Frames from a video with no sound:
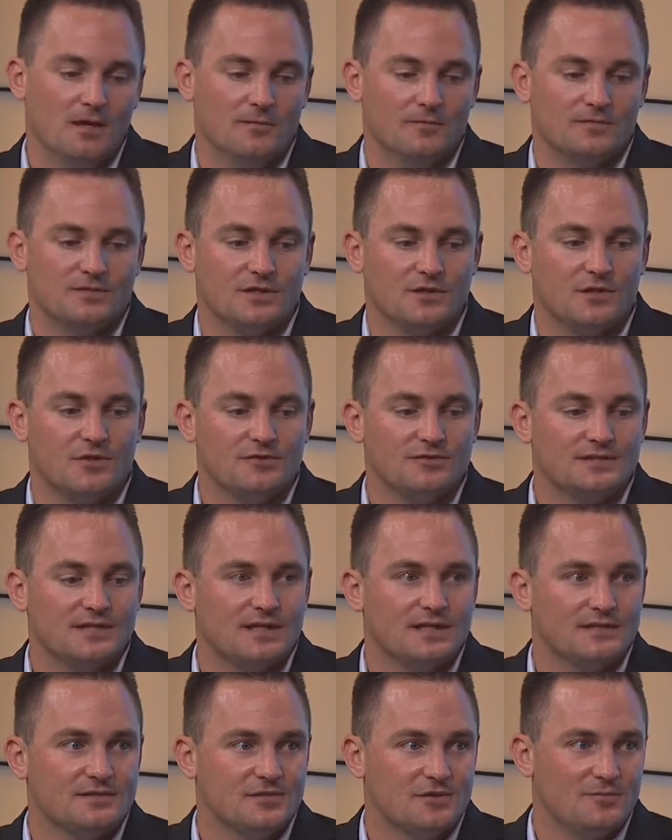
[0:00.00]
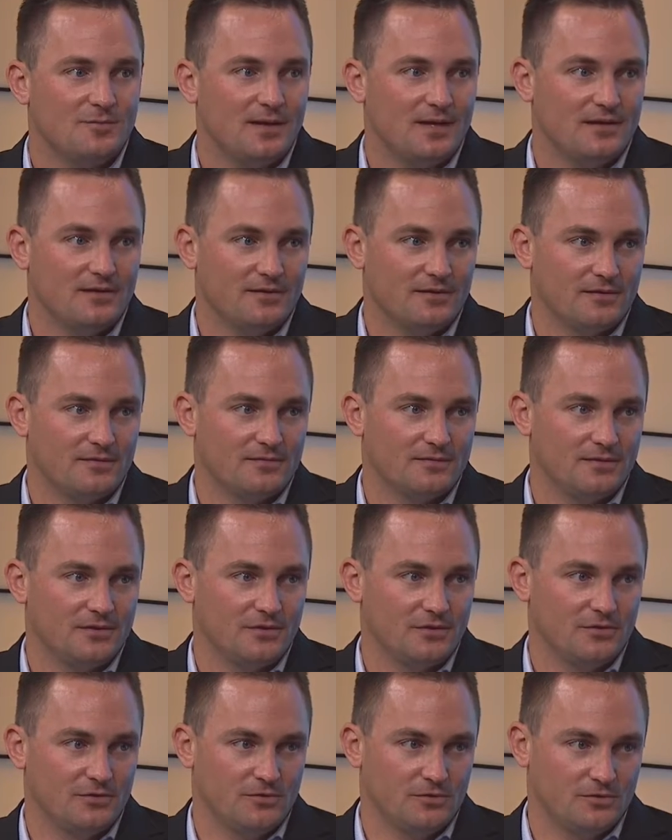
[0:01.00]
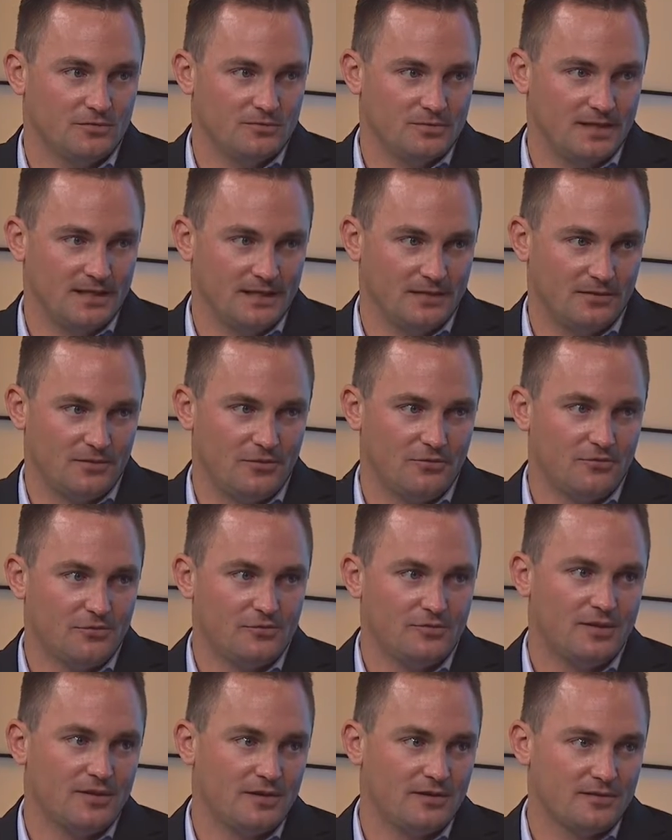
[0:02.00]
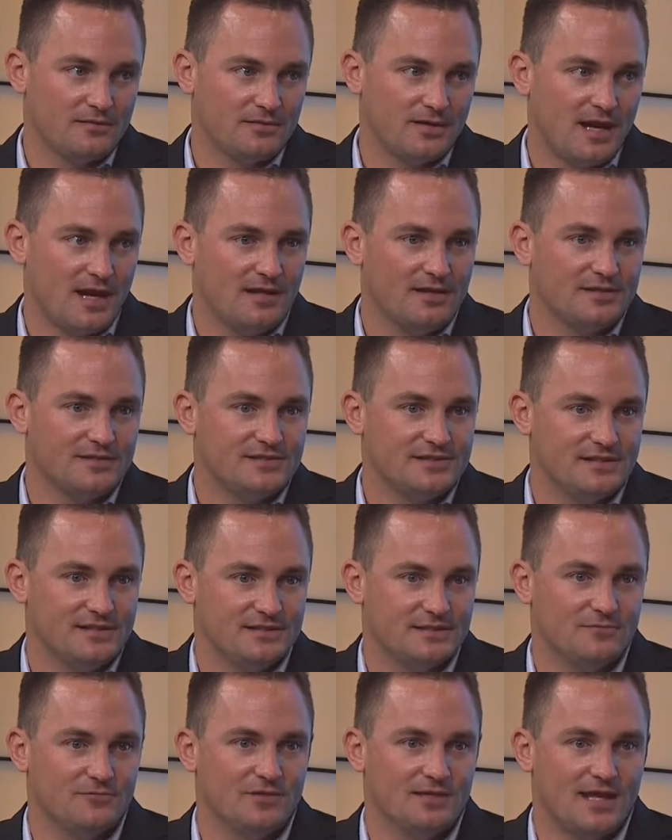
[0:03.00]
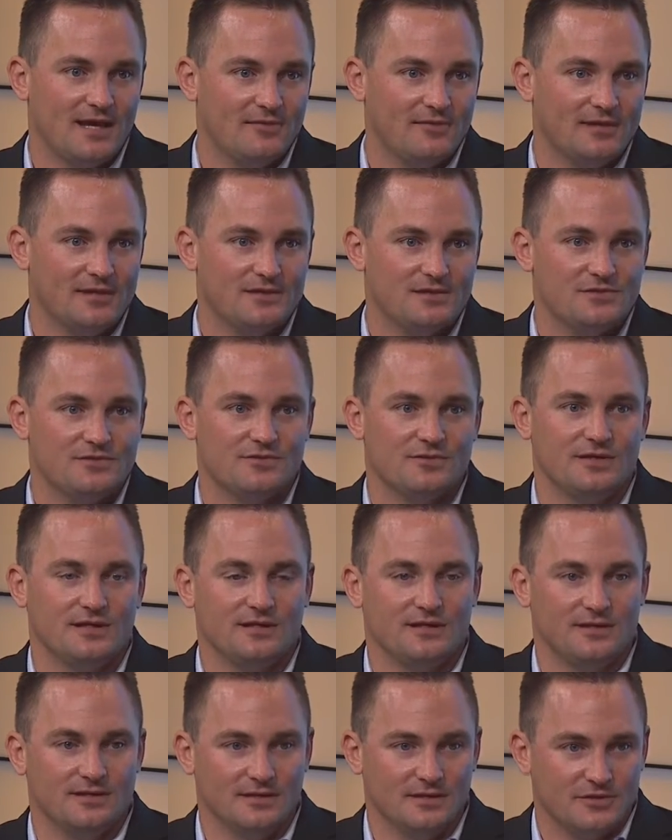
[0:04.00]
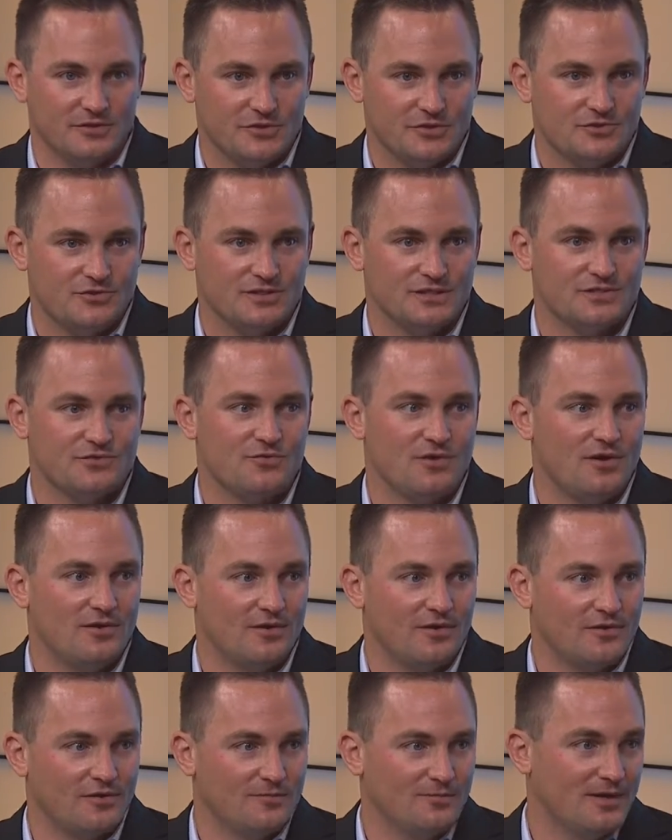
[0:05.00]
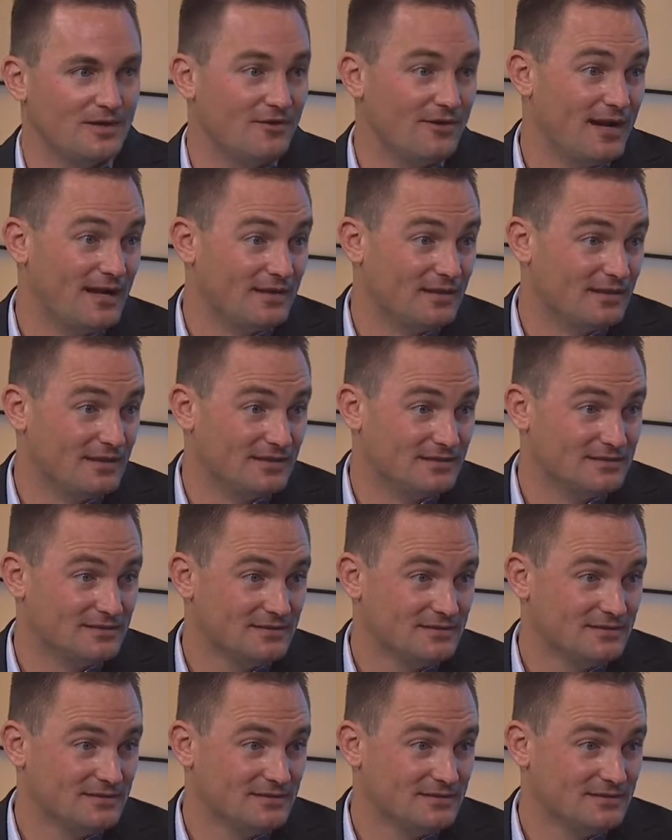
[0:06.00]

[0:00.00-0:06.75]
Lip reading: So those kids are better to get through their college season without injury, and they're usually stronger and better athletes.